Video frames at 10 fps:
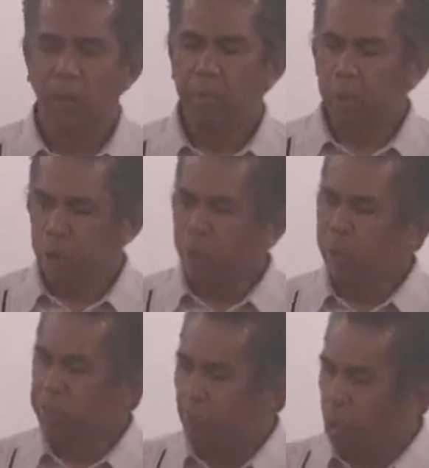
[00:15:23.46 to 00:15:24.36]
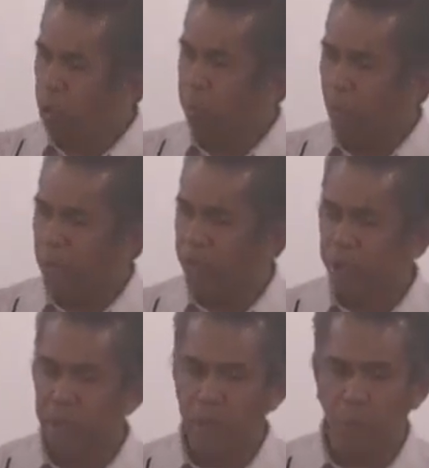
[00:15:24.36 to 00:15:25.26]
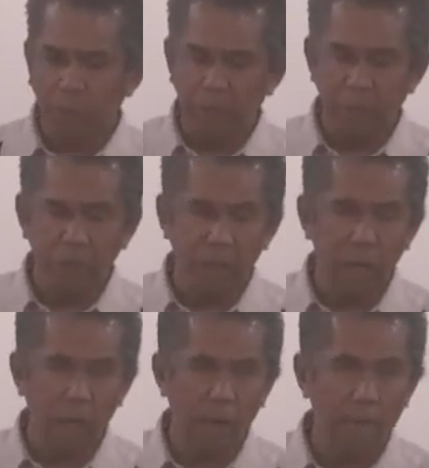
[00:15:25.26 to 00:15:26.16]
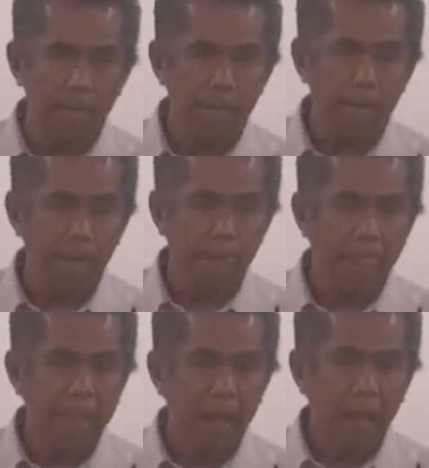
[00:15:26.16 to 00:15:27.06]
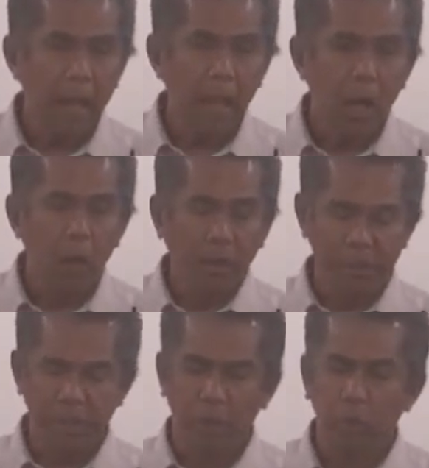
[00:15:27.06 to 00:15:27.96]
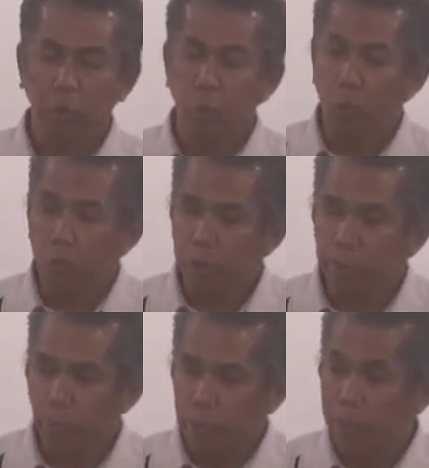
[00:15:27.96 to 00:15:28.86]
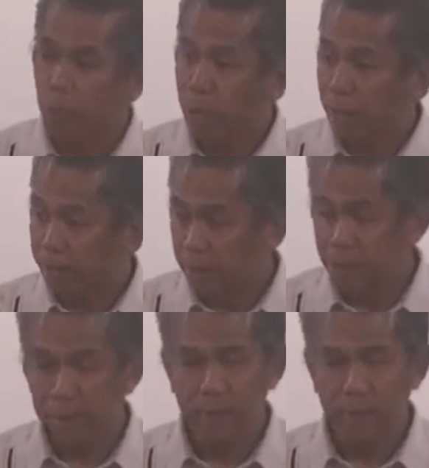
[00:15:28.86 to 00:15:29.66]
because you can philosophize here, what is the root word for immorality?